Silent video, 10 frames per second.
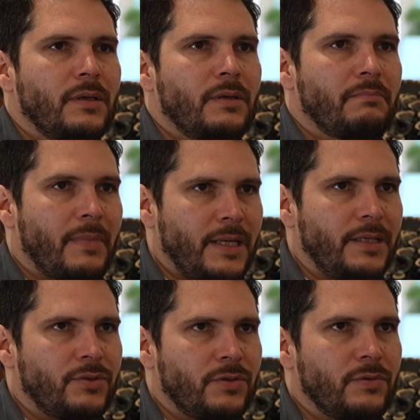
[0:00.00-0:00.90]

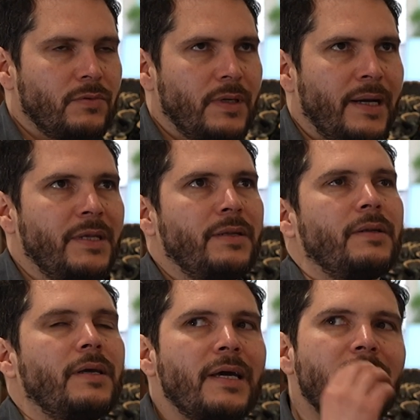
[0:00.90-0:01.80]
mainly
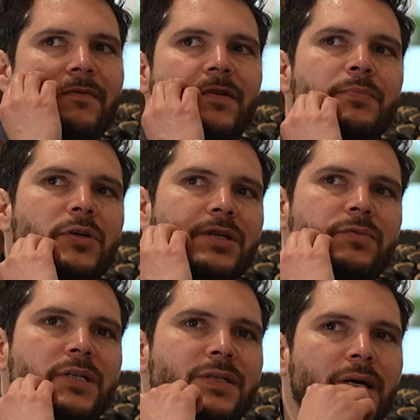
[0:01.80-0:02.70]
every project we
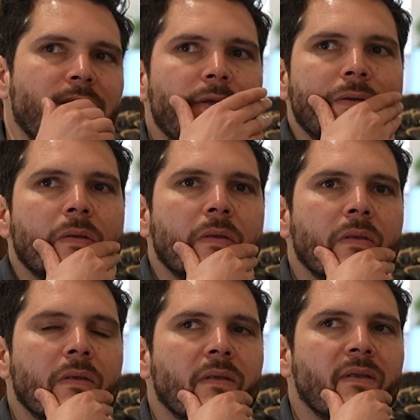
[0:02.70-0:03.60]
design,
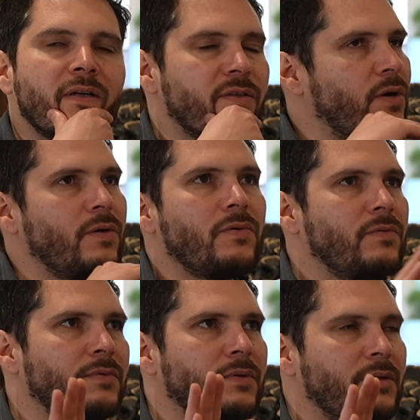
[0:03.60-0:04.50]
there's
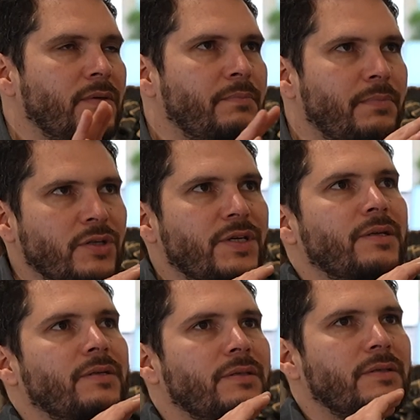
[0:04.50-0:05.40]
no
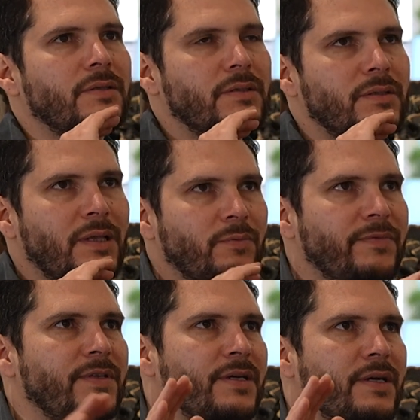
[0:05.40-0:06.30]
project that we've
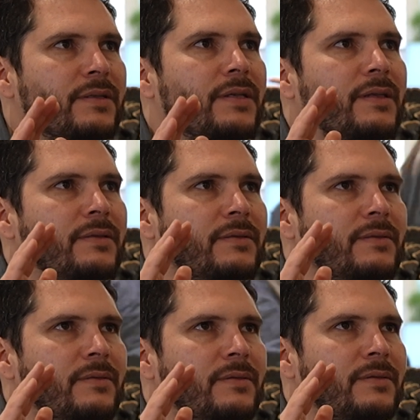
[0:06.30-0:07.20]
designed that
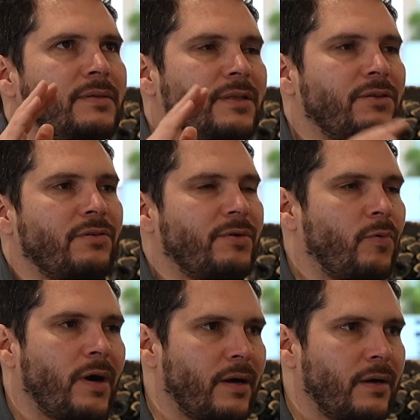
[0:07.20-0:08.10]
did not
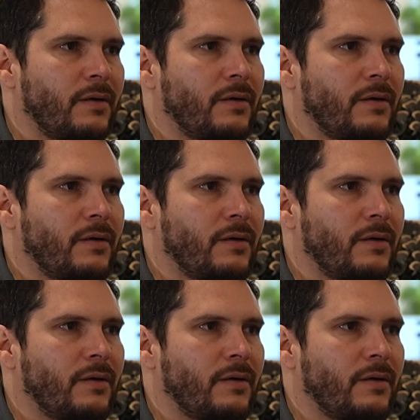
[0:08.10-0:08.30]
require